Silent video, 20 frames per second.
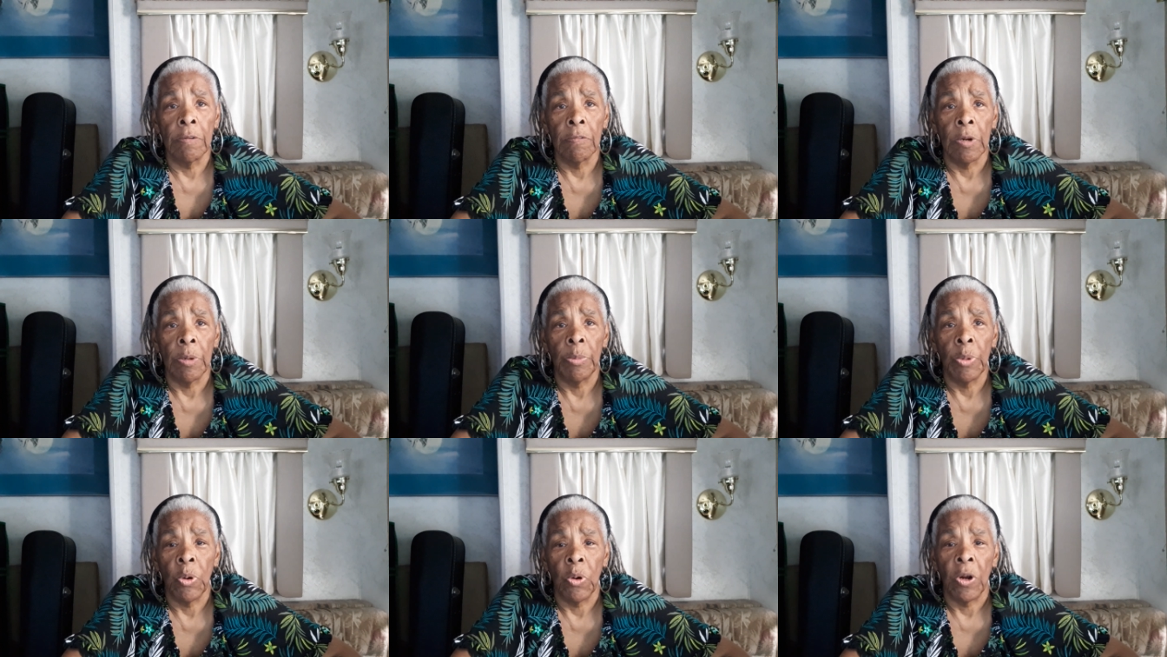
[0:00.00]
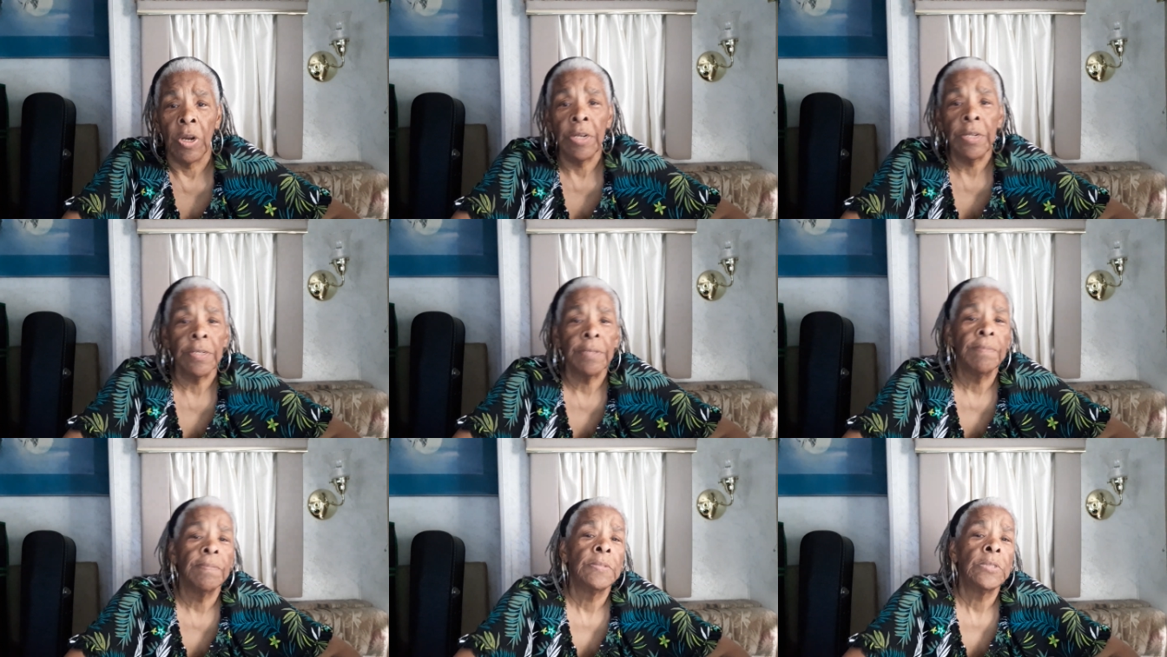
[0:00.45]
report.
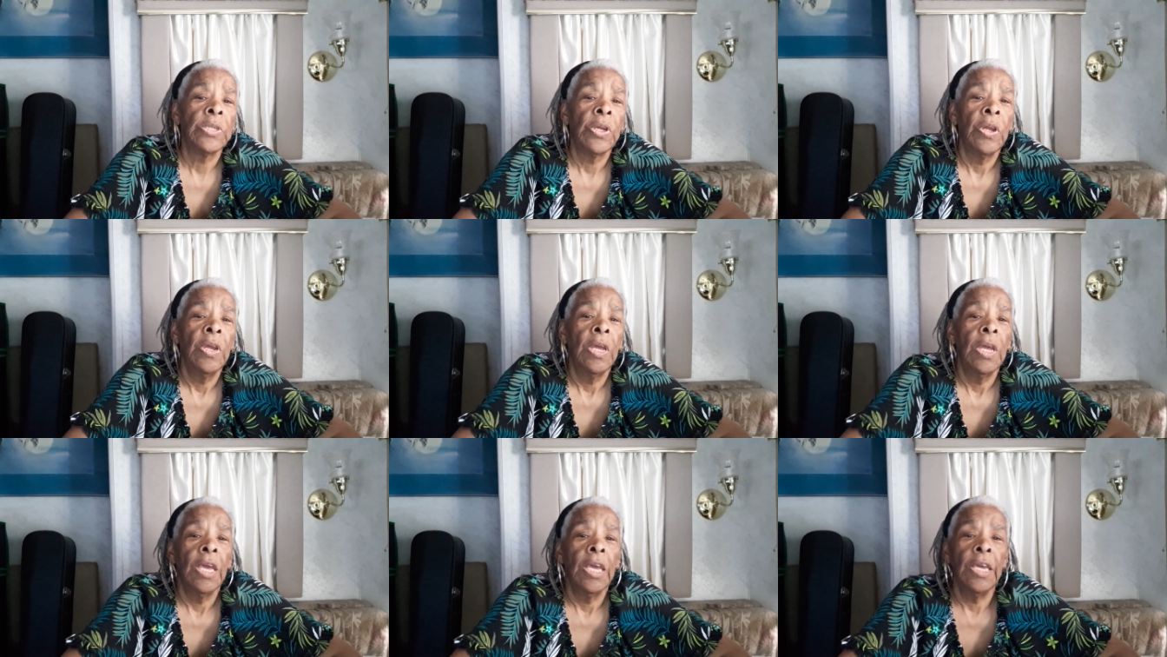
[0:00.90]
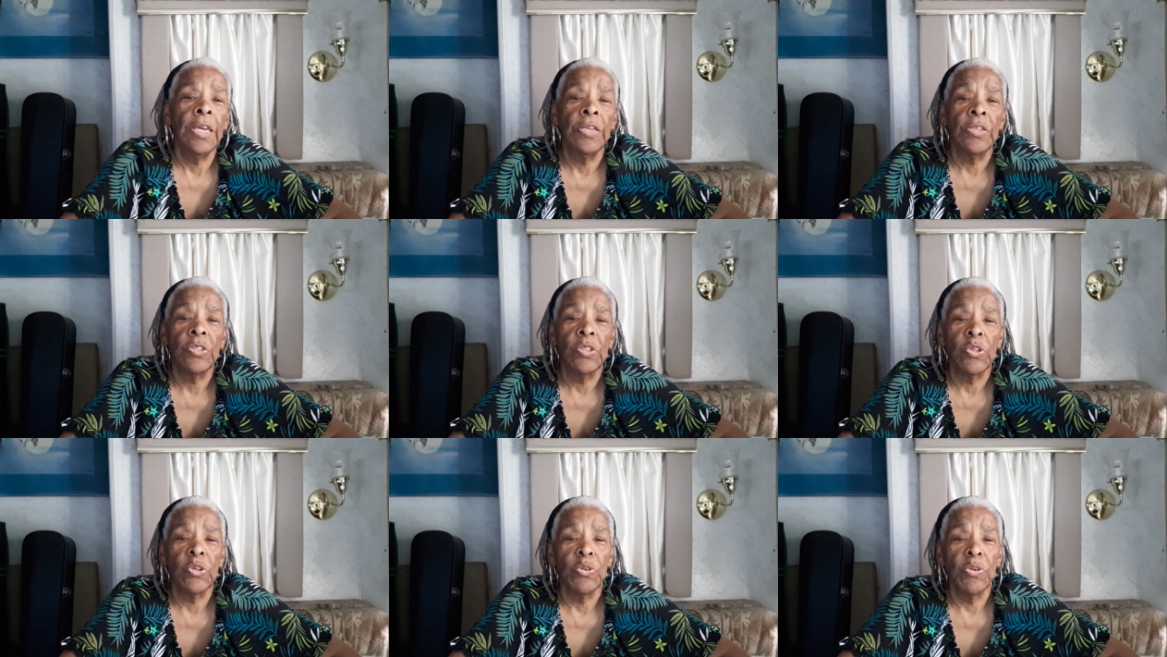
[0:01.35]

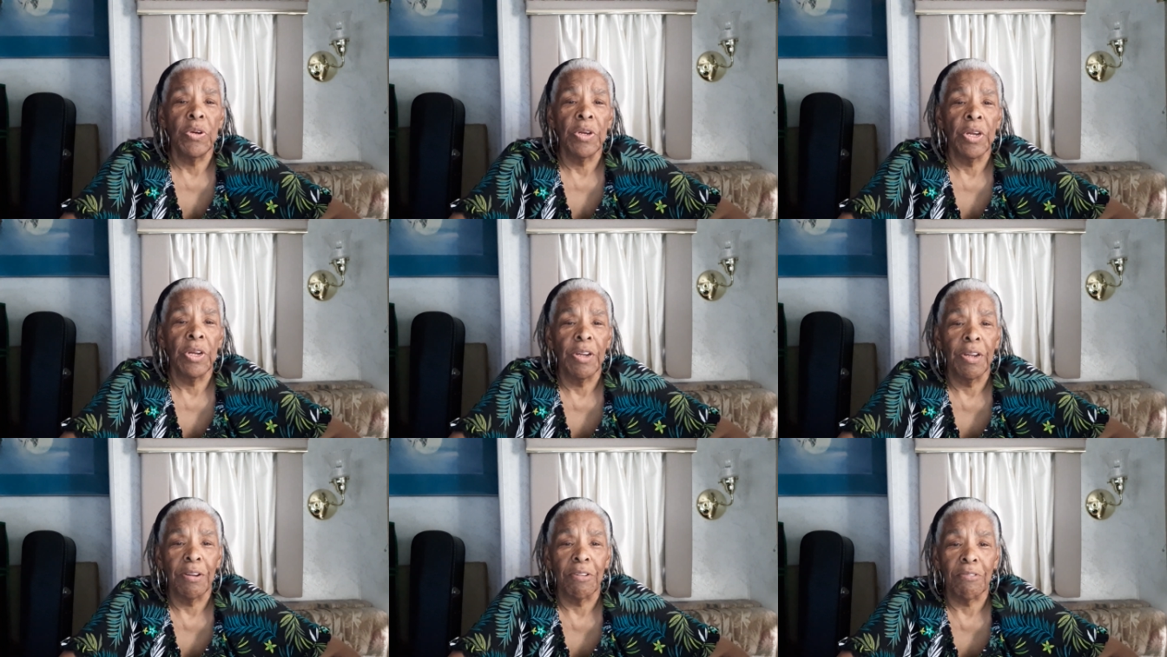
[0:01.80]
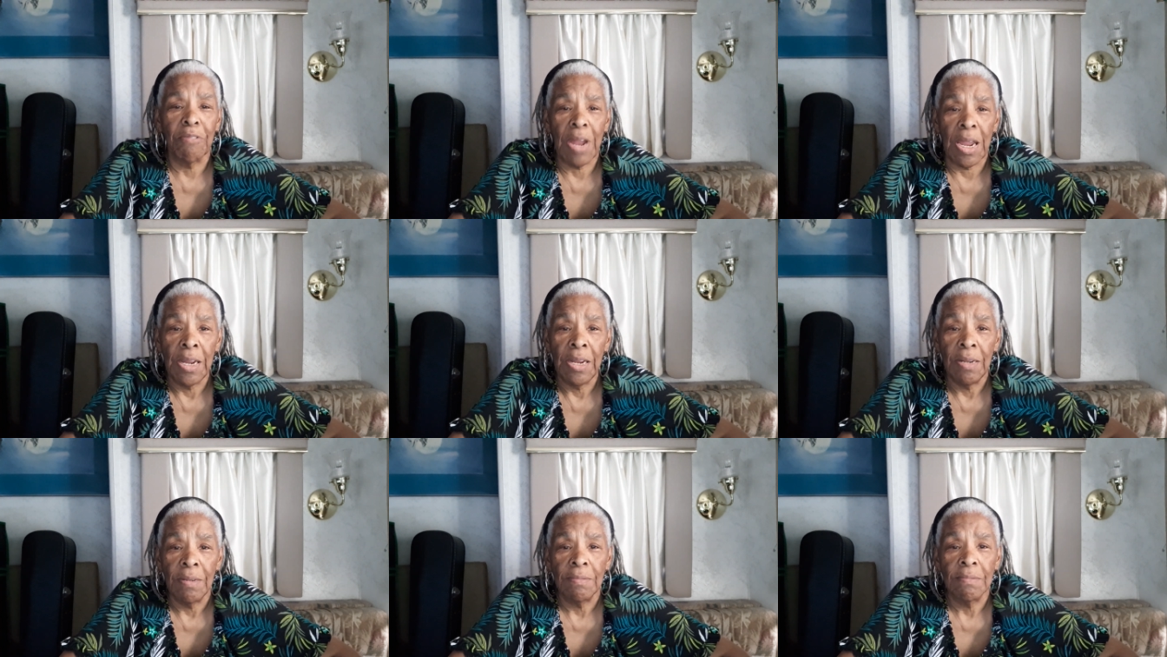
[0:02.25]
He's doing
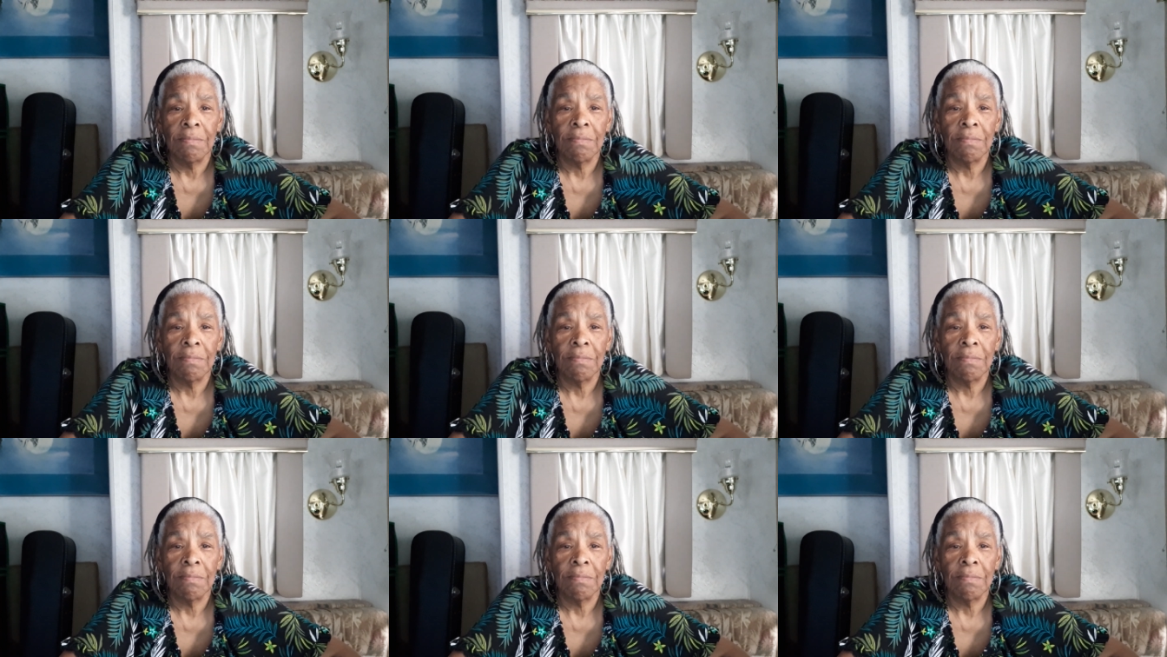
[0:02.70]
great.